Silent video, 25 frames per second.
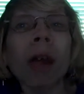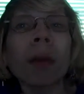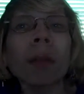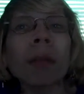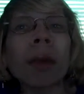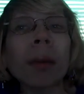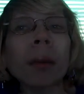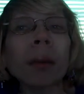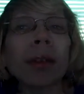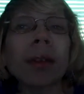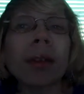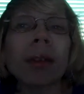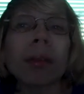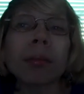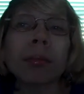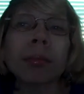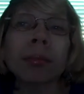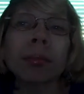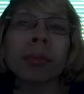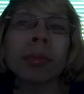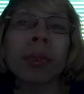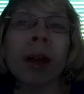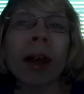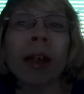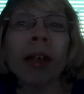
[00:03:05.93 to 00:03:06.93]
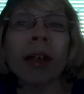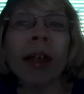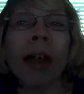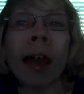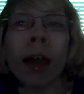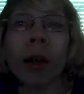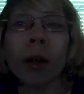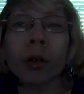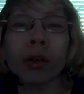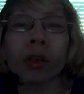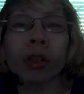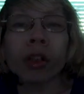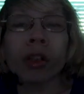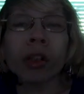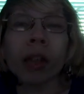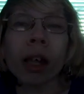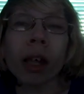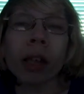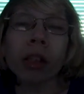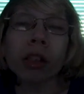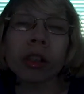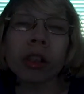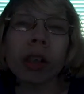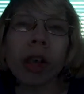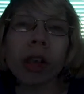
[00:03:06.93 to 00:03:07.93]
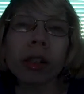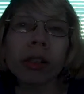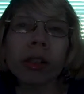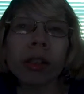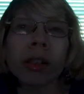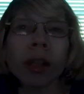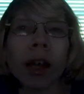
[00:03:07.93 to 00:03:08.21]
maybe by now she's had a chance